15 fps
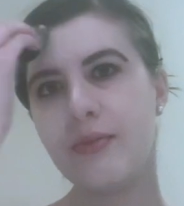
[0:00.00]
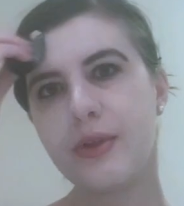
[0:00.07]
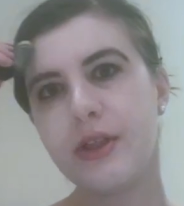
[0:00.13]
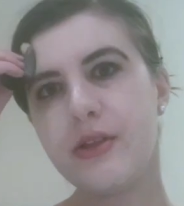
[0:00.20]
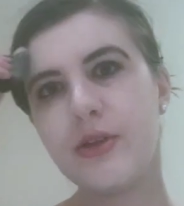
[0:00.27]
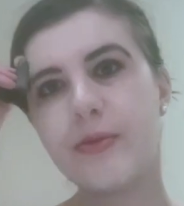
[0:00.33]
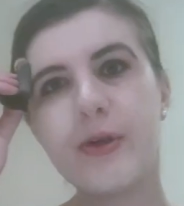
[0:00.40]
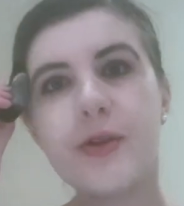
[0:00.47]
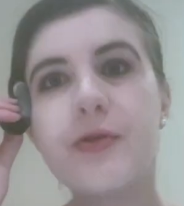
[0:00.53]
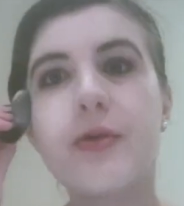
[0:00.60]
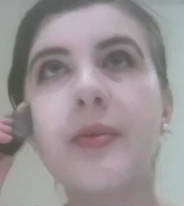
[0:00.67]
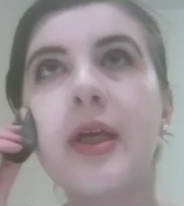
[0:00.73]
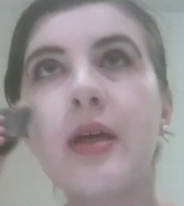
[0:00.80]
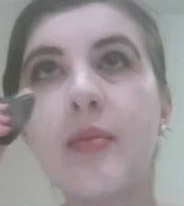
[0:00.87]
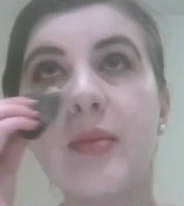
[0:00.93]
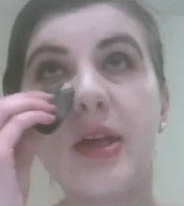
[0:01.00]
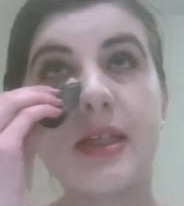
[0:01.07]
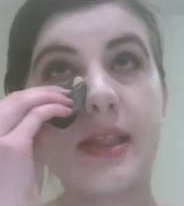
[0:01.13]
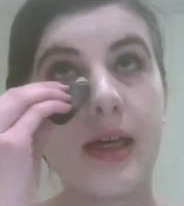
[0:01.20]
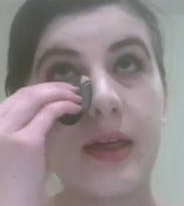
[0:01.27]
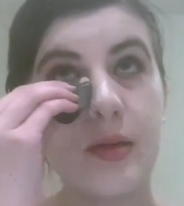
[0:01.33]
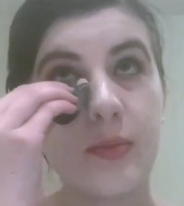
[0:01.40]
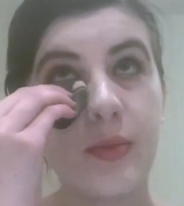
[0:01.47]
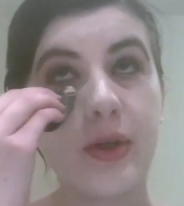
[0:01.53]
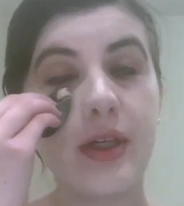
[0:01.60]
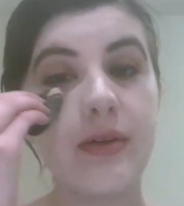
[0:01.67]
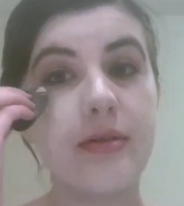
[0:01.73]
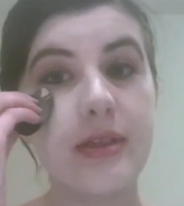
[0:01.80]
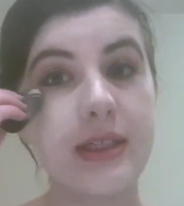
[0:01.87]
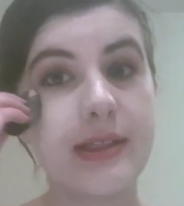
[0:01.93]
really do much for me because I am pretty
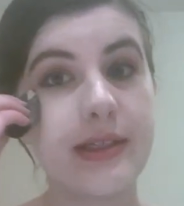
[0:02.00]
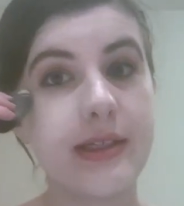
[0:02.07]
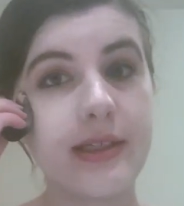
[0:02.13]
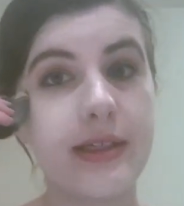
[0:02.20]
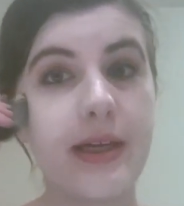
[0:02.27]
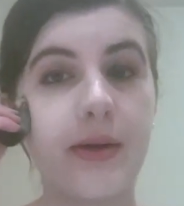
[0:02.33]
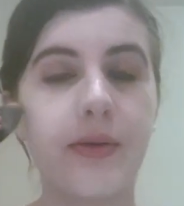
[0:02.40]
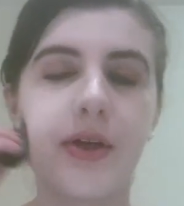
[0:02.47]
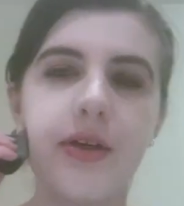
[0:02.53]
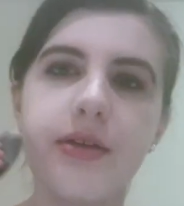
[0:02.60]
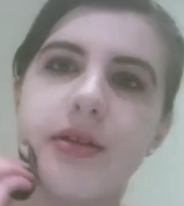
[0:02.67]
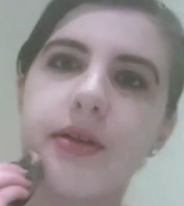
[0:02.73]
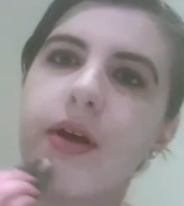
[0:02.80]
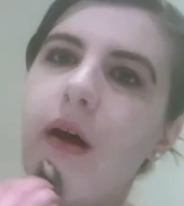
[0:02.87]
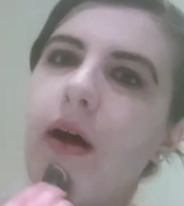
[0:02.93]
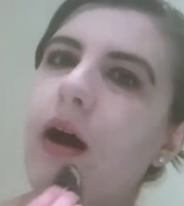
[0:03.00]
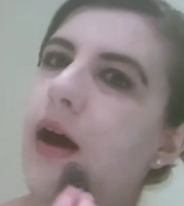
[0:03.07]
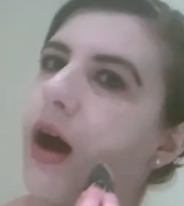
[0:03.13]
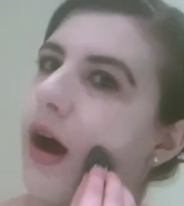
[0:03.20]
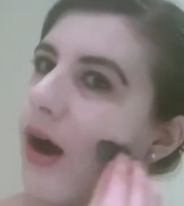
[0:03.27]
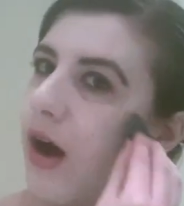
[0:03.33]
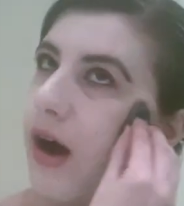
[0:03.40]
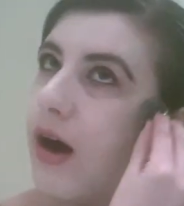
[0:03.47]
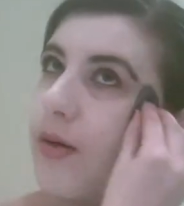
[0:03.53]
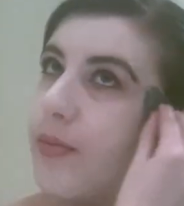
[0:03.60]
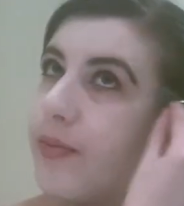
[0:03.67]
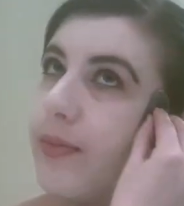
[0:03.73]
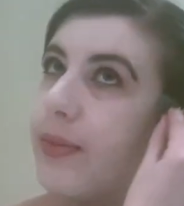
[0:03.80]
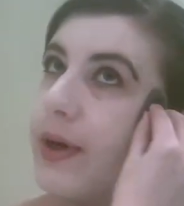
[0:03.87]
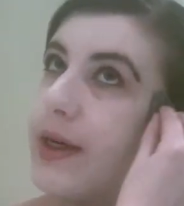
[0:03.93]
resistant to downers,
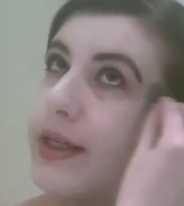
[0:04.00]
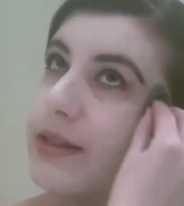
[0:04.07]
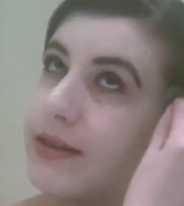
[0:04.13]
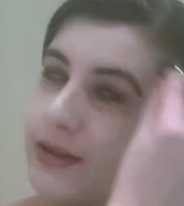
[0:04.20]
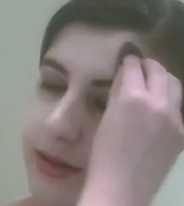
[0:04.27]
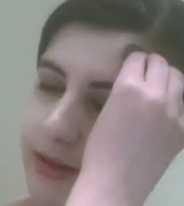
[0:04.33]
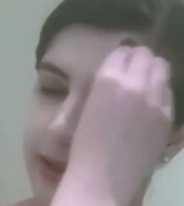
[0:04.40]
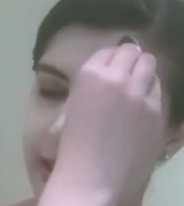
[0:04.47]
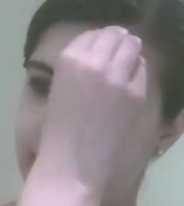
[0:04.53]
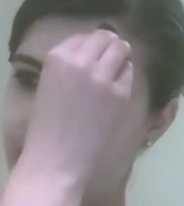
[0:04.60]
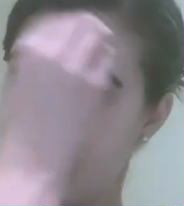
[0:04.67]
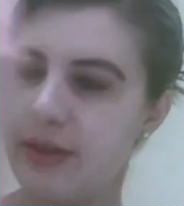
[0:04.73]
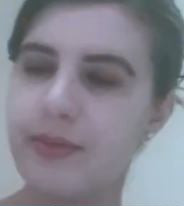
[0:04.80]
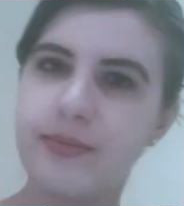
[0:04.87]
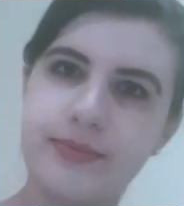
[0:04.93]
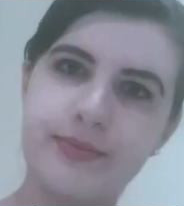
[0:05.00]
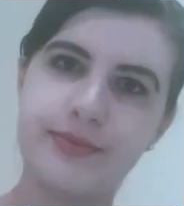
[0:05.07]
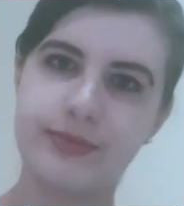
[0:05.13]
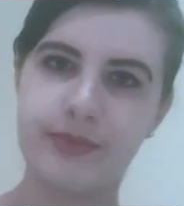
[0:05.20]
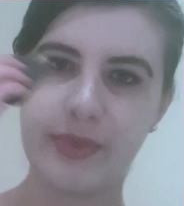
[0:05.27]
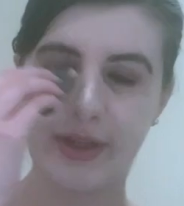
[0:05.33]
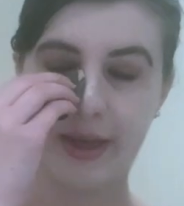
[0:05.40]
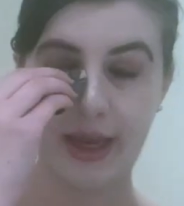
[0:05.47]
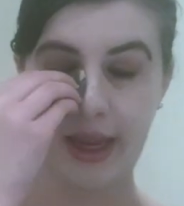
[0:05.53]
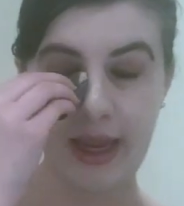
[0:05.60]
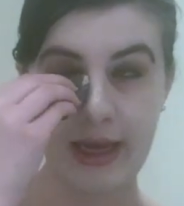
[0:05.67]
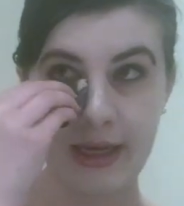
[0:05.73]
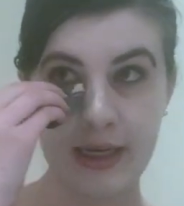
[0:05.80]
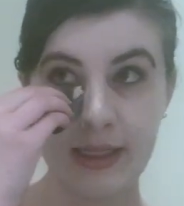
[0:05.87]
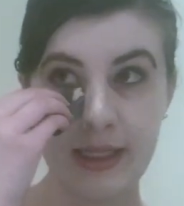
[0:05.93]
but they did it.
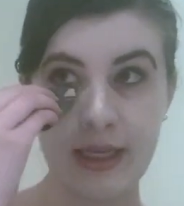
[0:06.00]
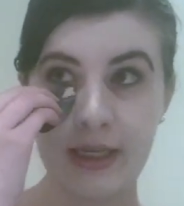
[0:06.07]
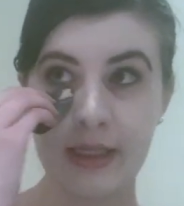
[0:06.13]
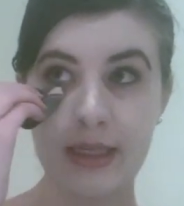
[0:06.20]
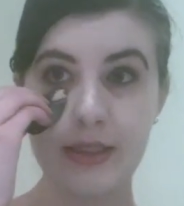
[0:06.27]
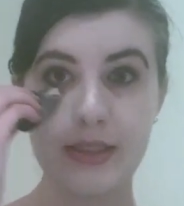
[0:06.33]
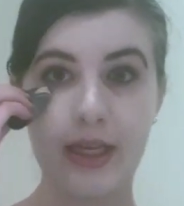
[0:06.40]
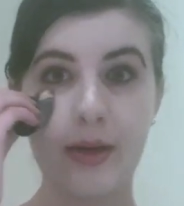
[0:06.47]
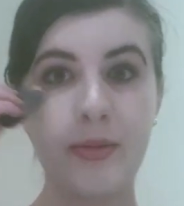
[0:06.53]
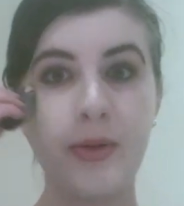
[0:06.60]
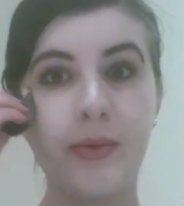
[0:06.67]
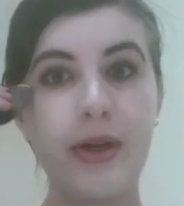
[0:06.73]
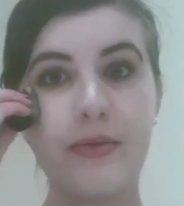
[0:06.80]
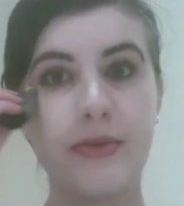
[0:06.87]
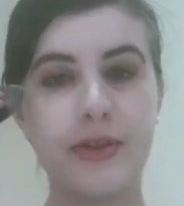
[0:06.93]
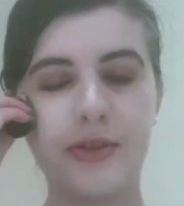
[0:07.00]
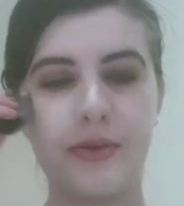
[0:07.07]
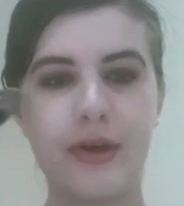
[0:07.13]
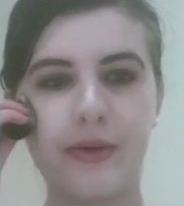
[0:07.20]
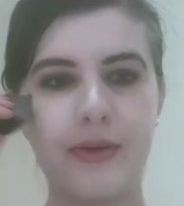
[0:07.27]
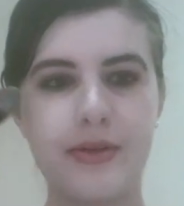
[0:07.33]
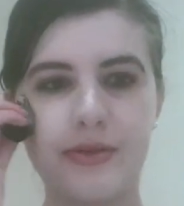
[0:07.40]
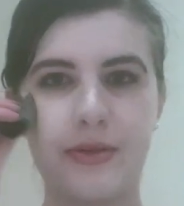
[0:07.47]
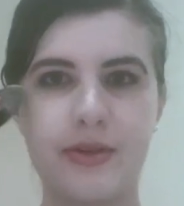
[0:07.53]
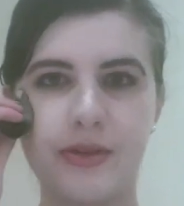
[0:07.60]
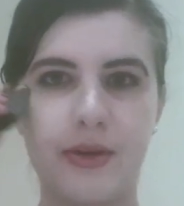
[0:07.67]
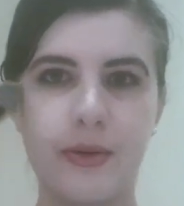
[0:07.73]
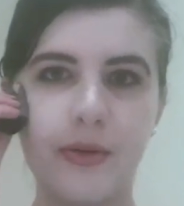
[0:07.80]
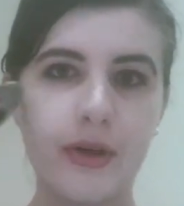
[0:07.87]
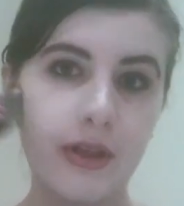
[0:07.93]
And then they just had me wait for 2 hours or
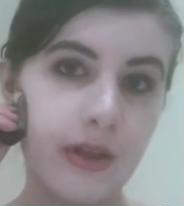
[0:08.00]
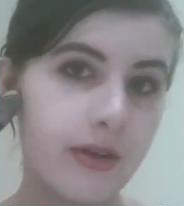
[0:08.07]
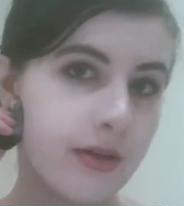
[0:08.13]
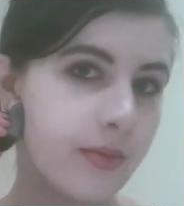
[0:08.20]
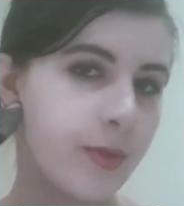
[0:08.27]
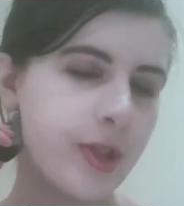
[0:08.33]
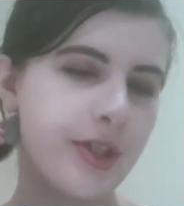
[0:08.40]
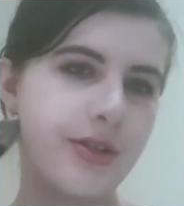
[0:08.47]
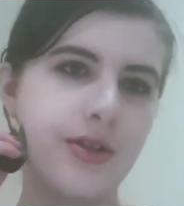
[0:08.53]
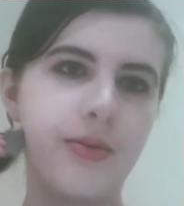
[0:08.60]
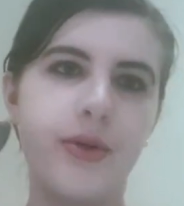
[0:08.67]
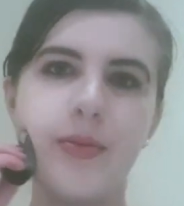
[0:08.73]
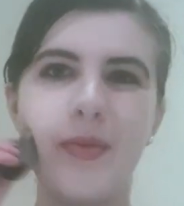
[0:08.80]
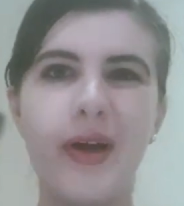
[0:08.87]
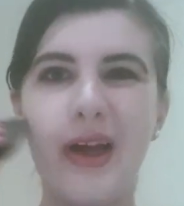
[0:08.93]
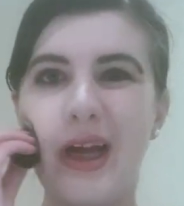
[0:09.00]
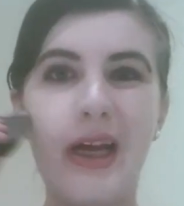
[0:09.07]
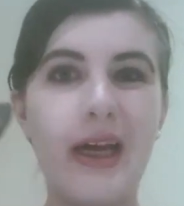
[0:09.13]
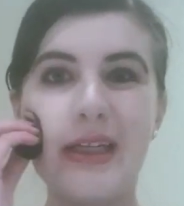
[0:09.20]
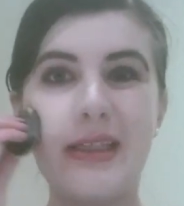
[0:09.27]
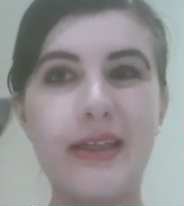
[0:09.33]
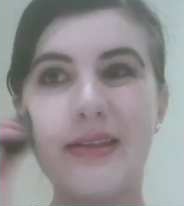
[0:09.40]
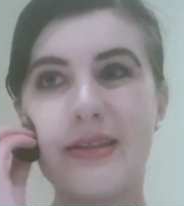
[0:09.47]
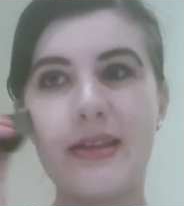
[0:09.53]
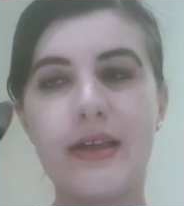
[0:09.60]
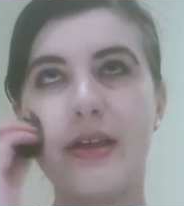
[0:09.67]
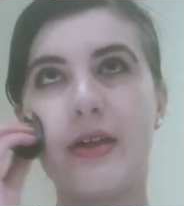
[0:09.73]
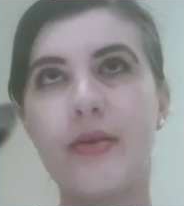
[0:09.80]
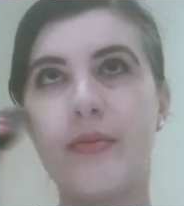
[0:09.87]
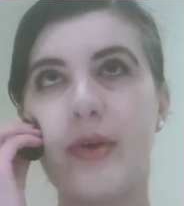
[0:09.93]
so in the emergency room. Didn't
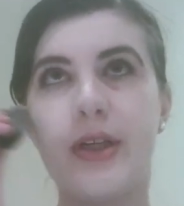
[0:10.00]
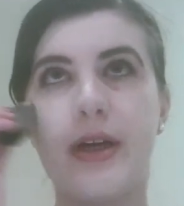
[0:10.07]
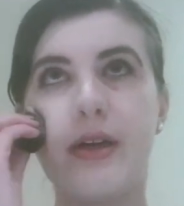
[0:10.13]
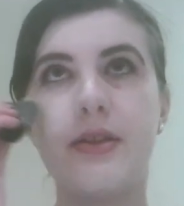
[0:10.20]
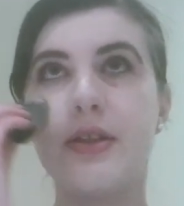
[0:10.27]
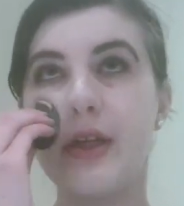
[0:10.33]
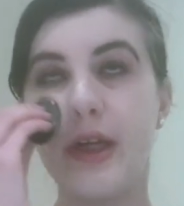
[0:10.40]
see a doctor